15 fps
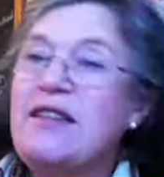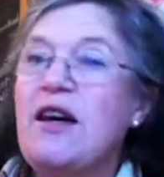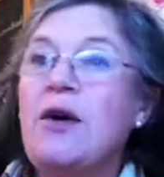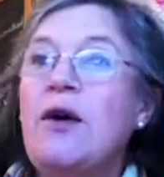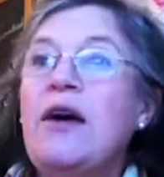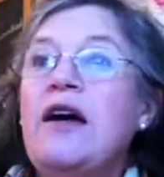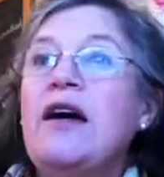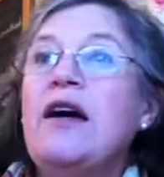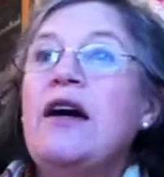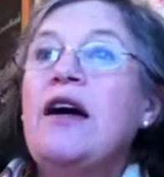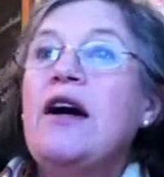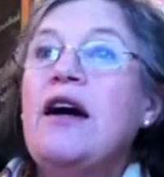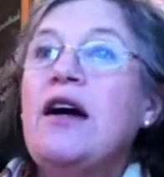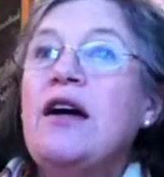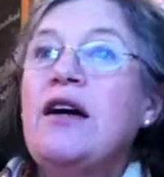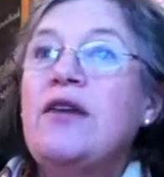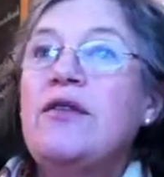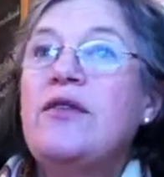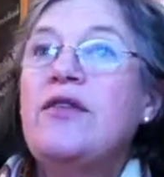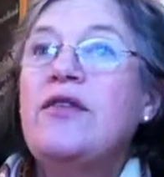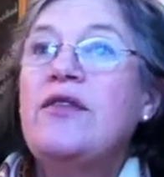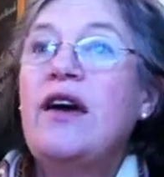So
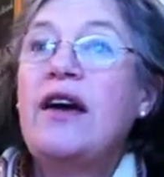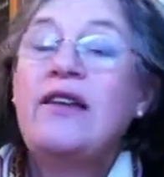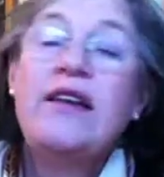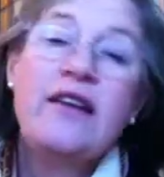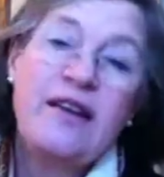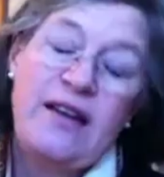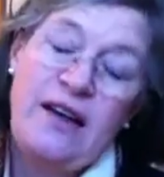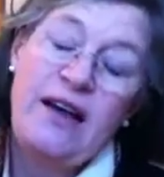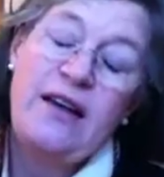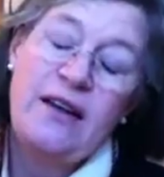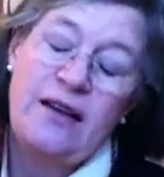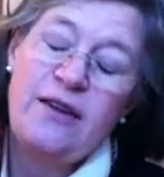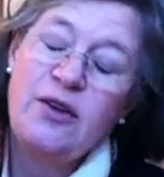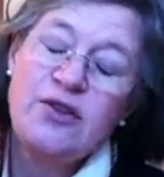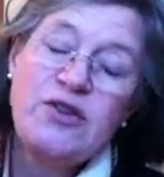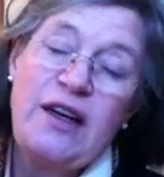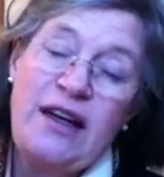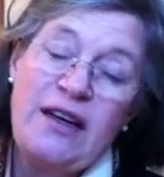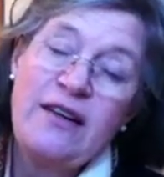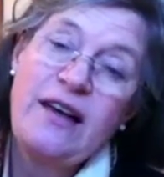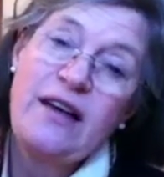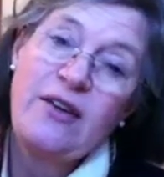I think in
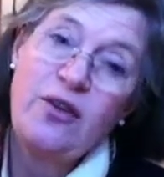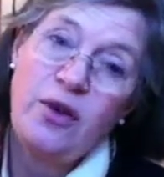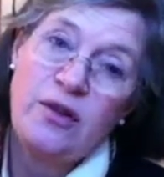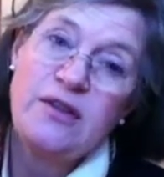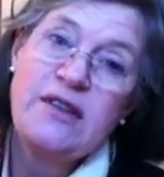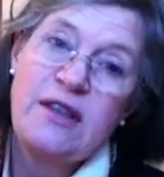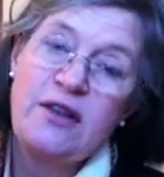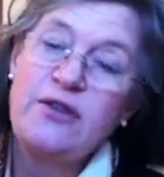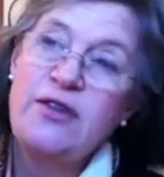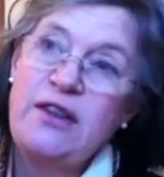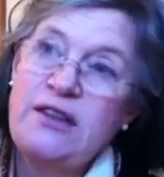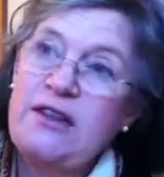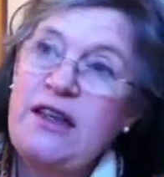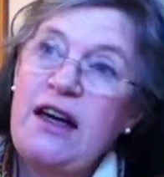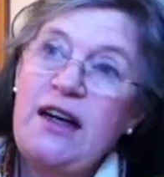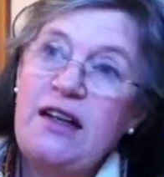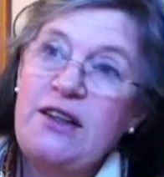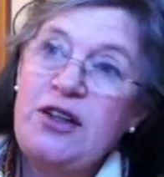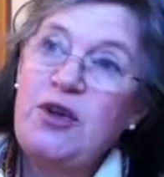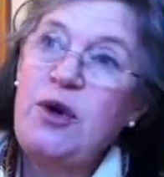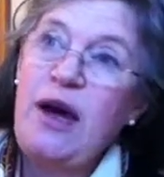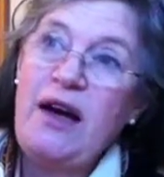Australia they're not self-fertile,
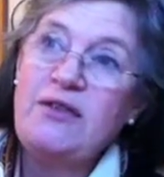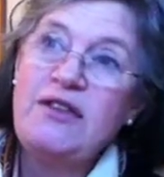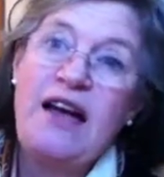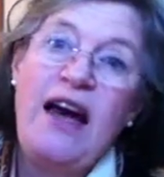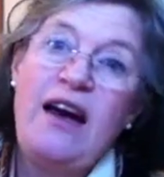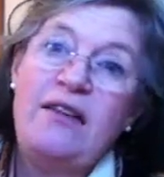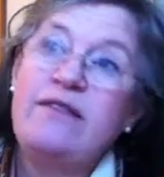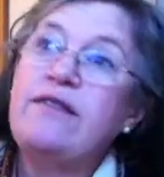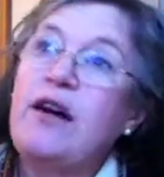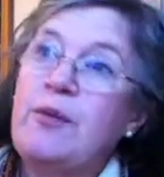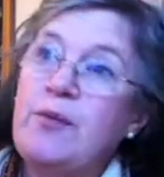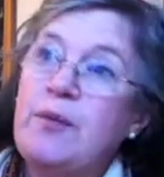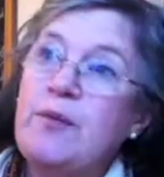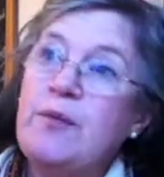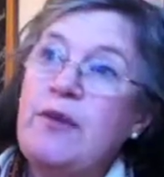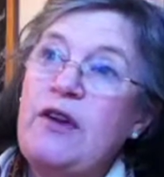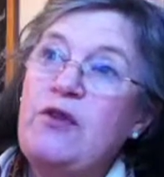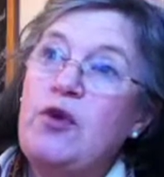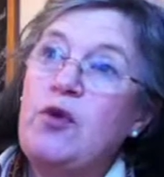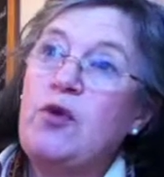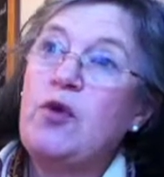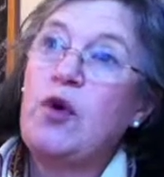and you have to have, if
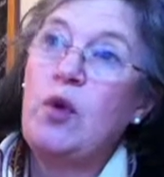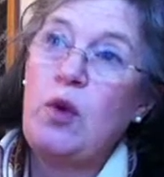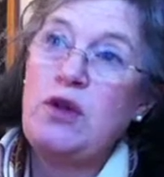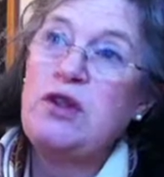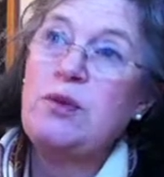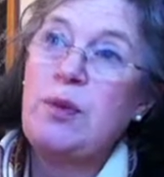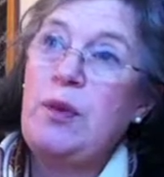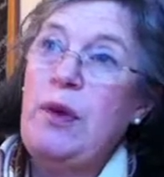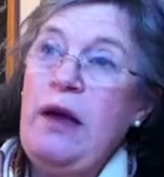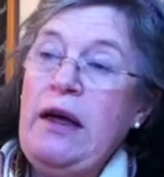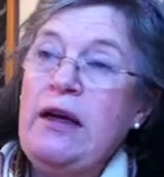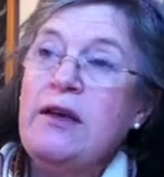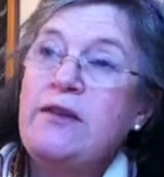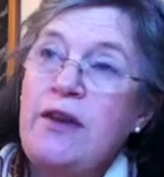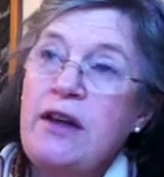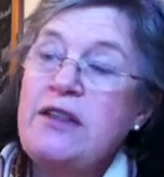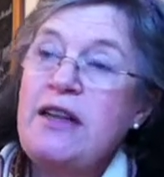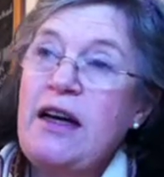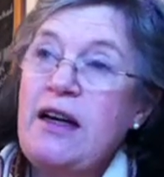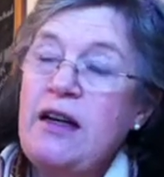you want to